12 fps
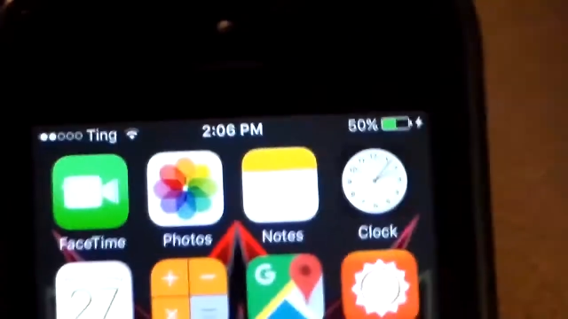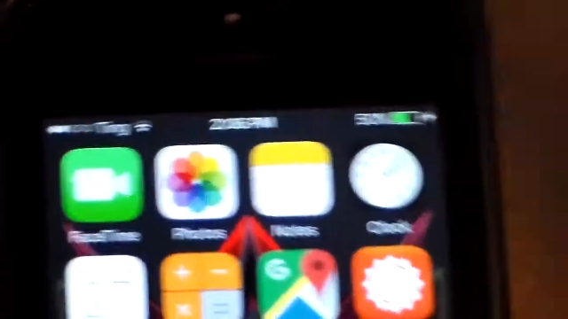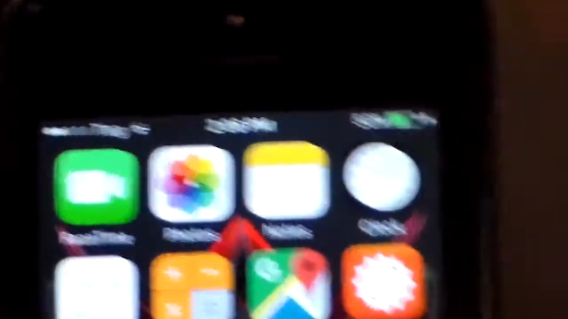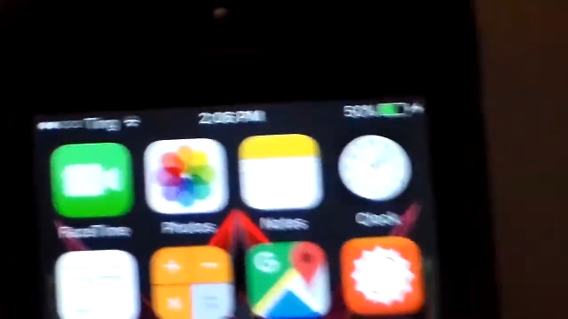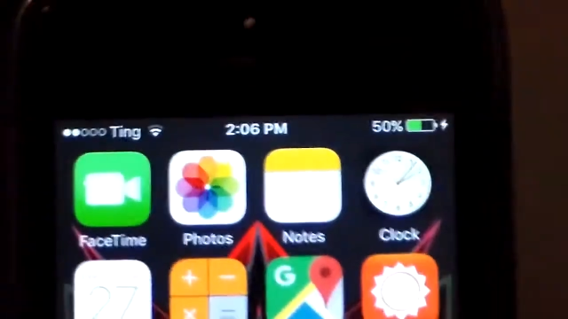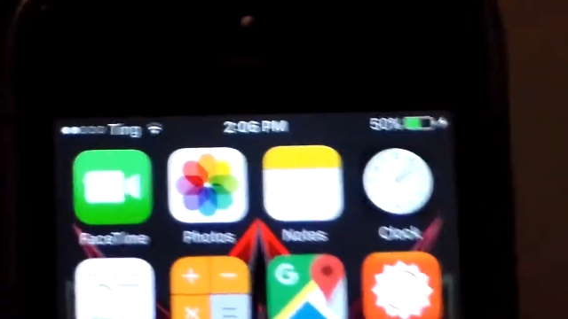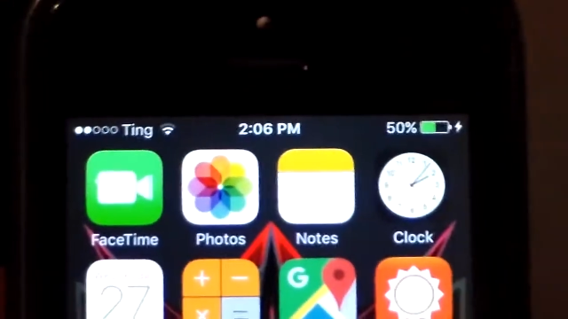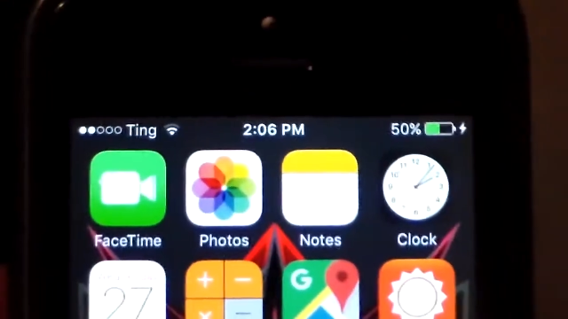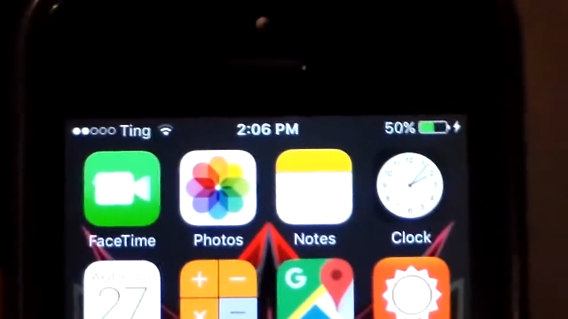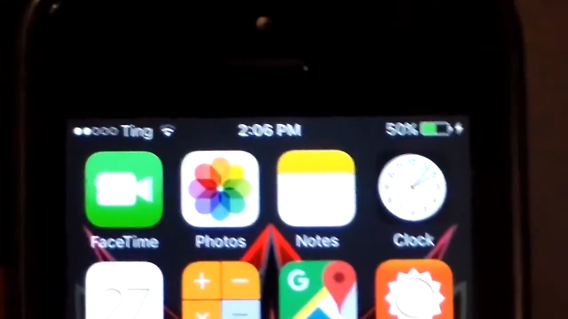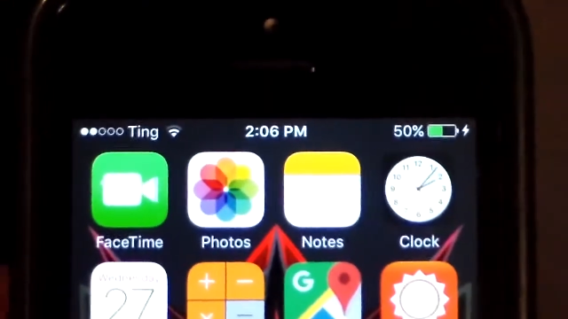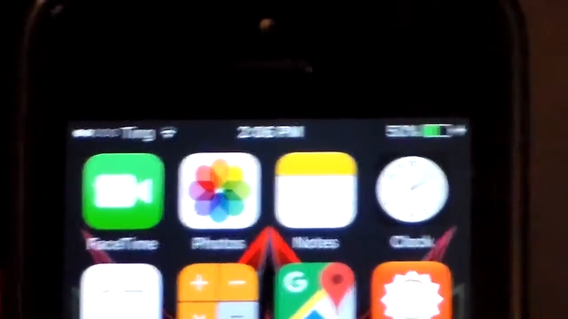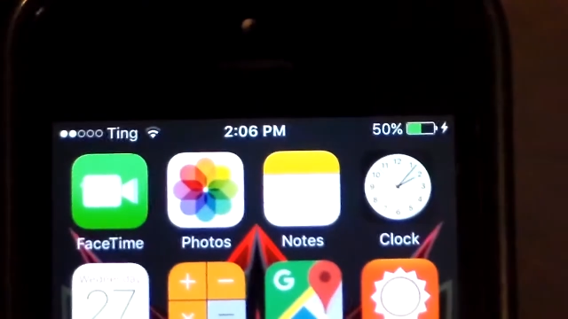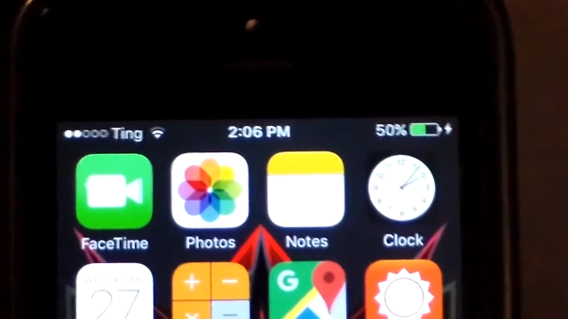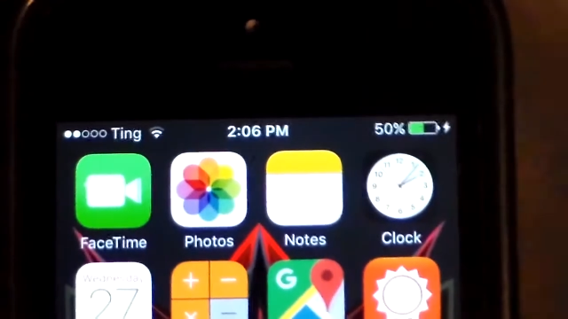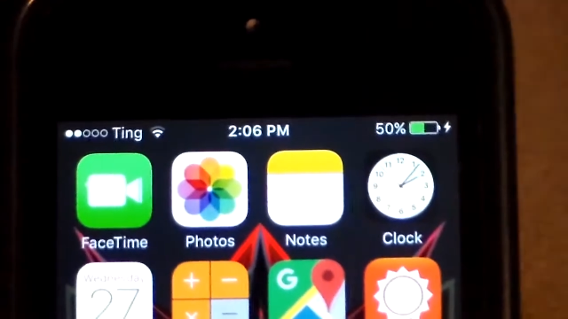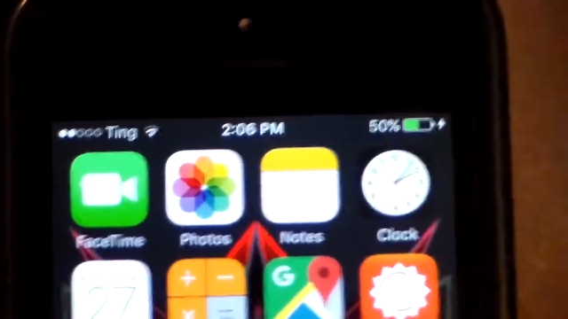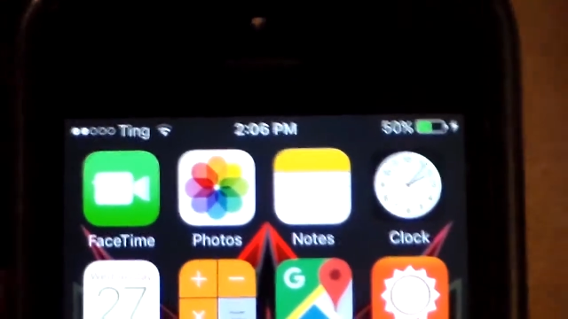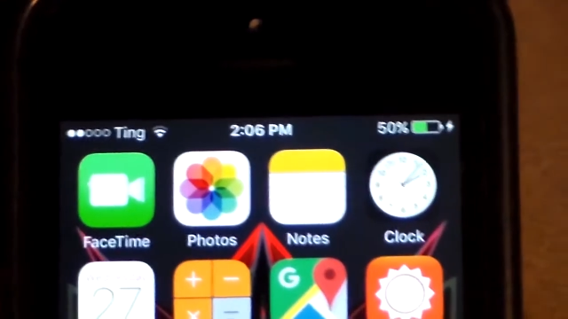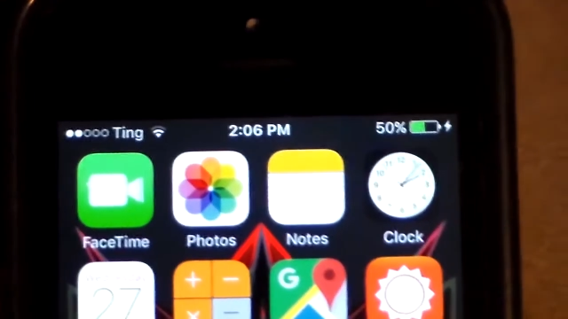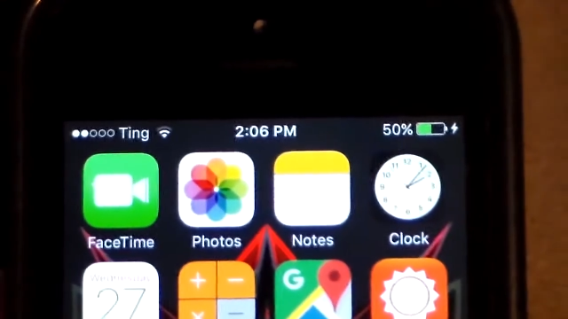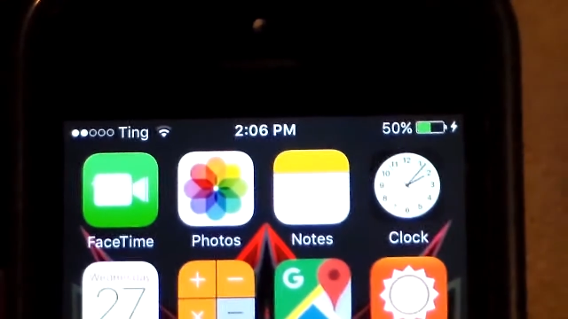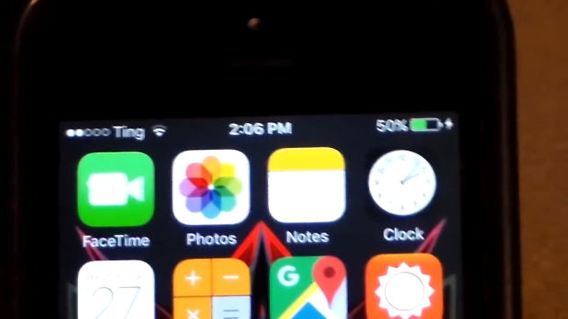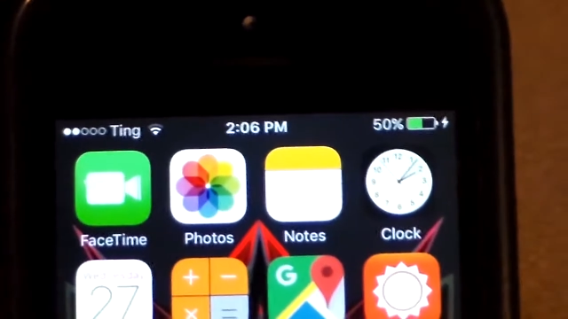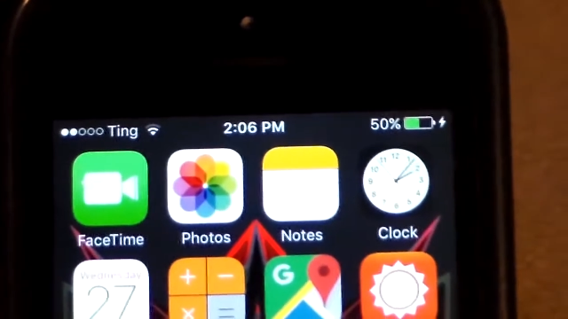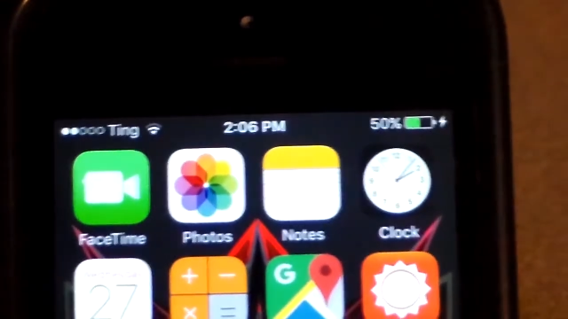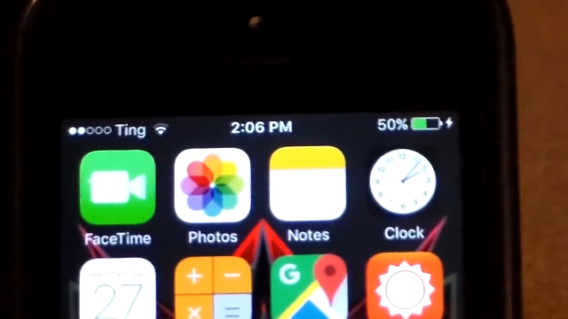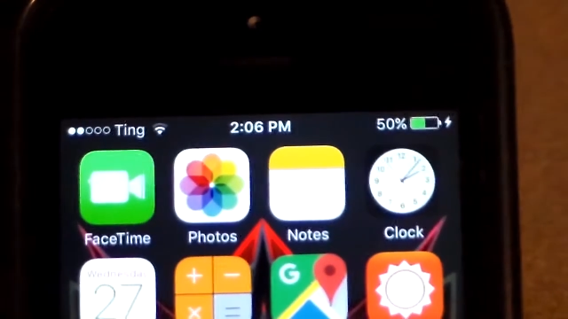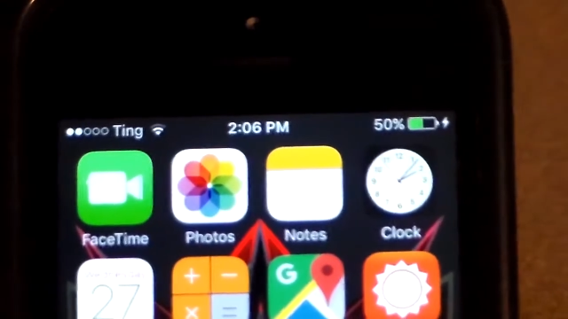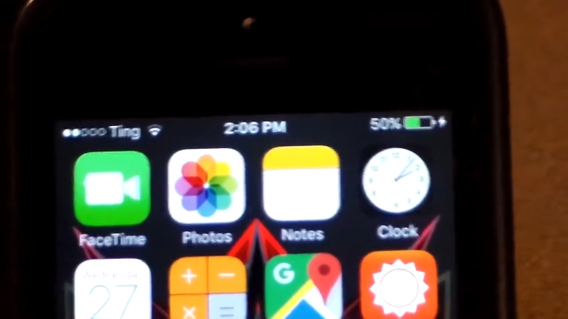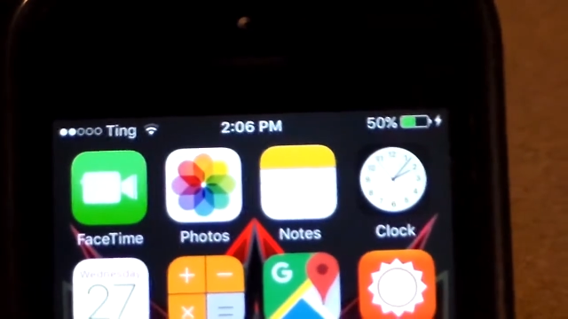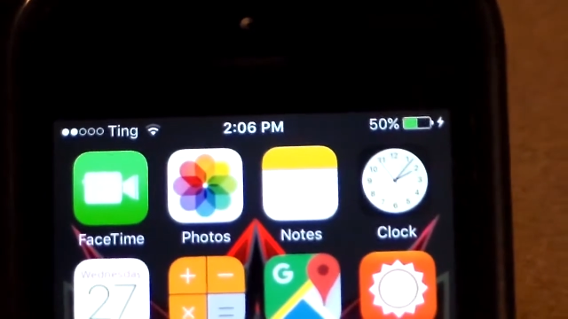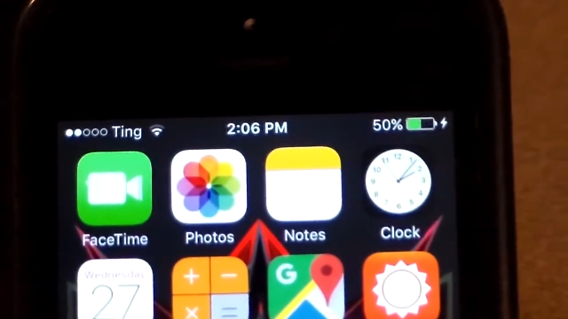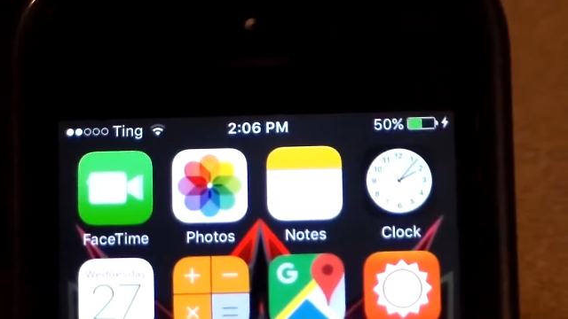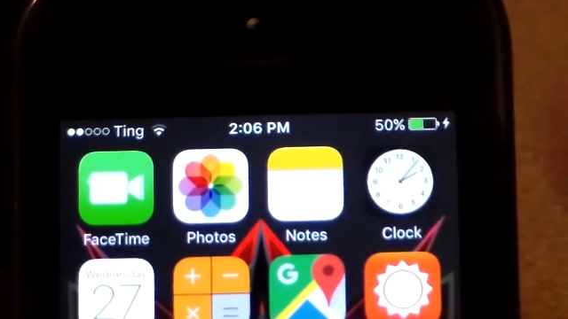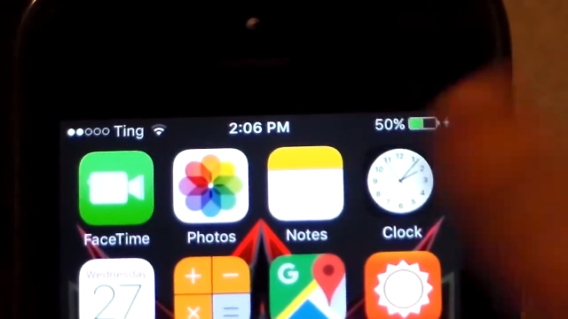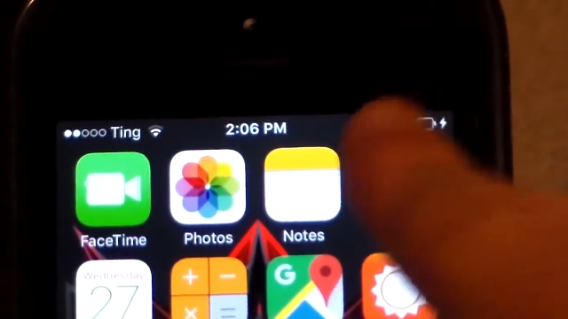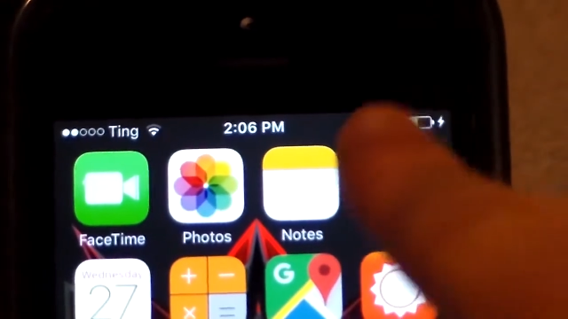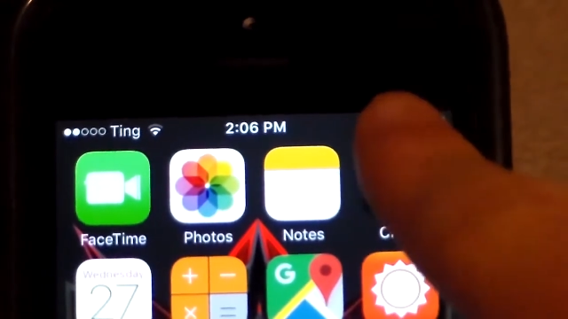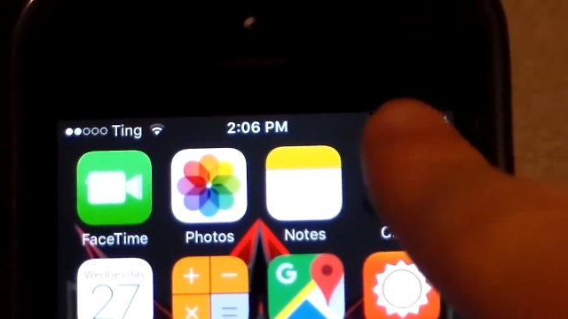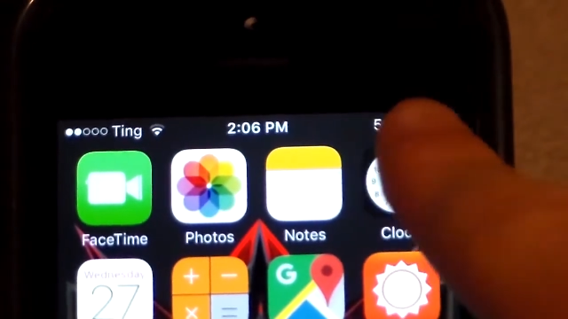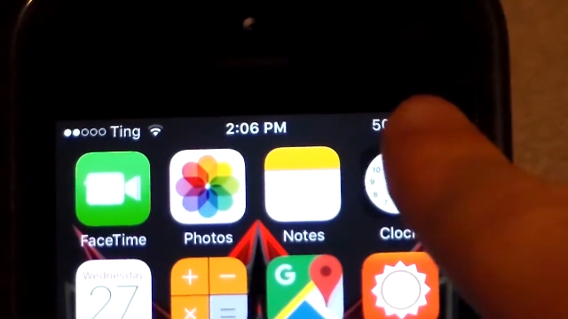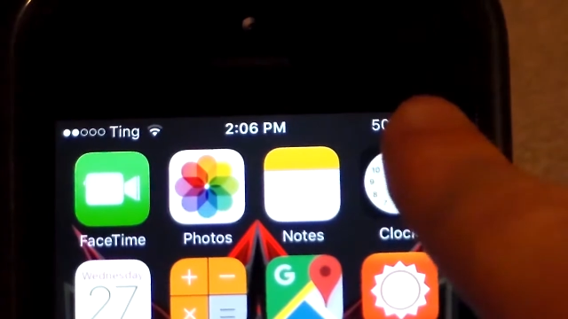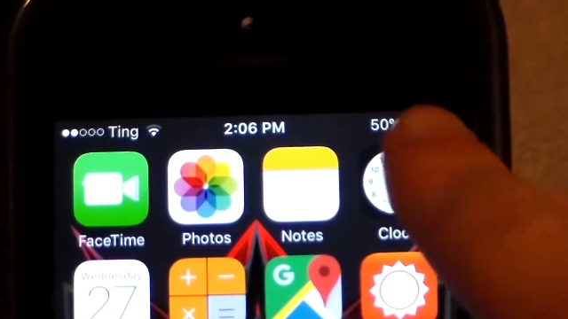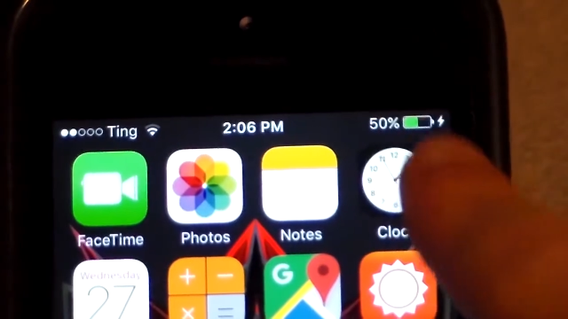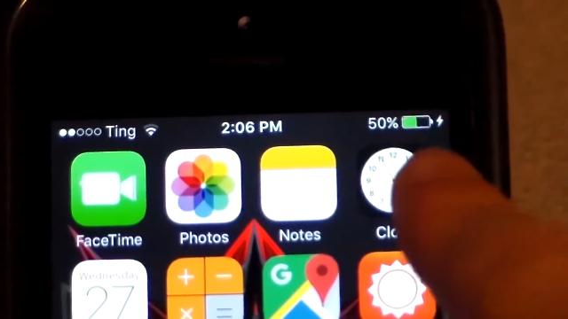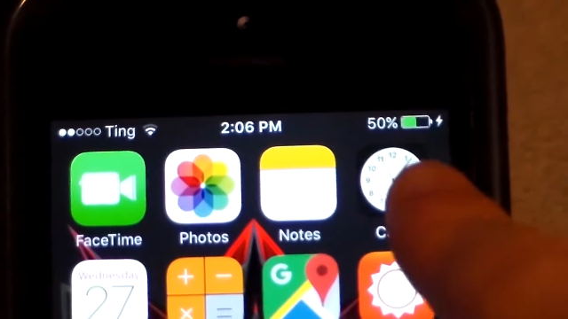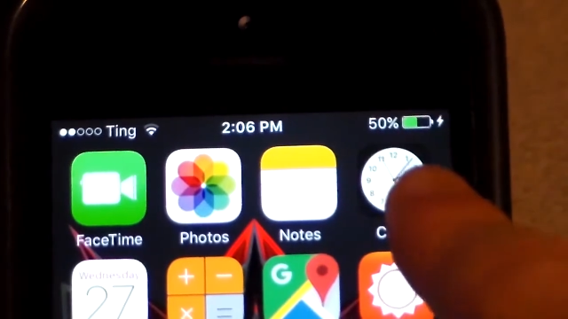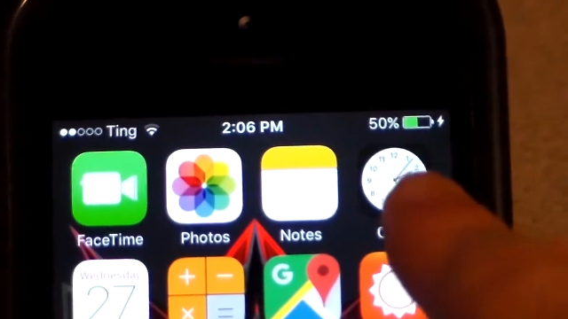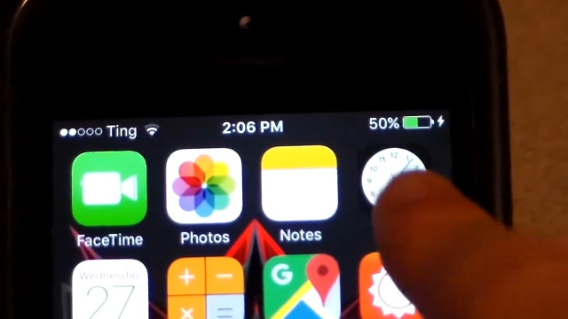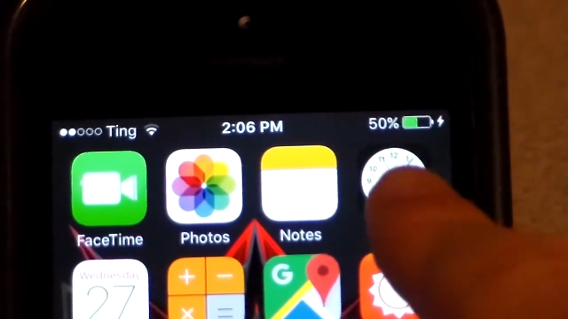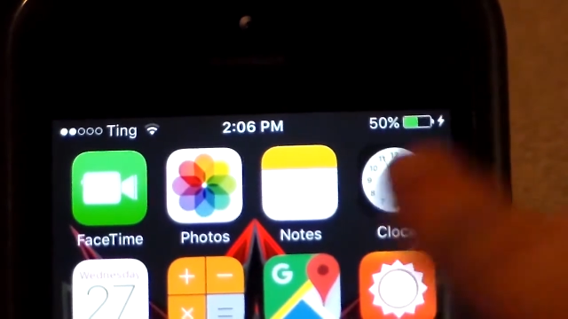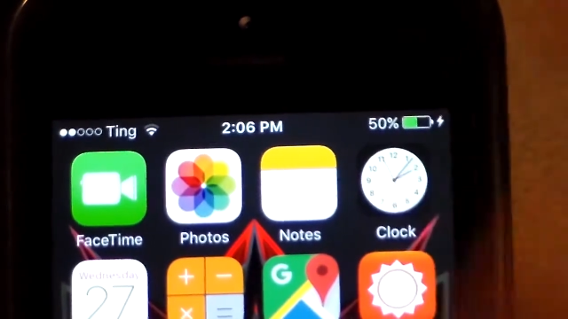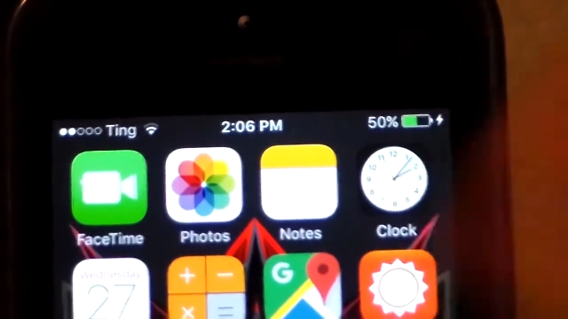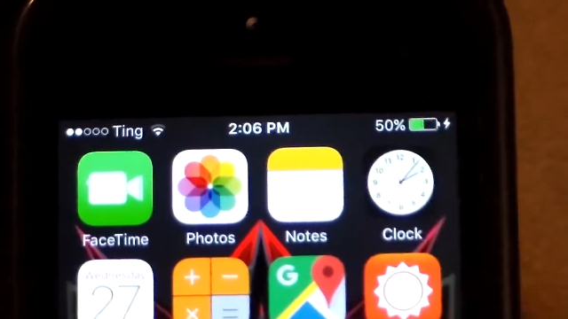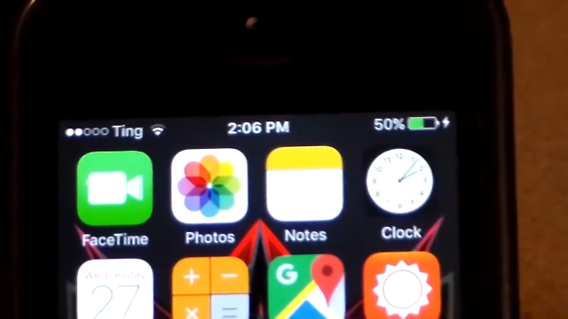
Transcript: [unreadable: no face in view]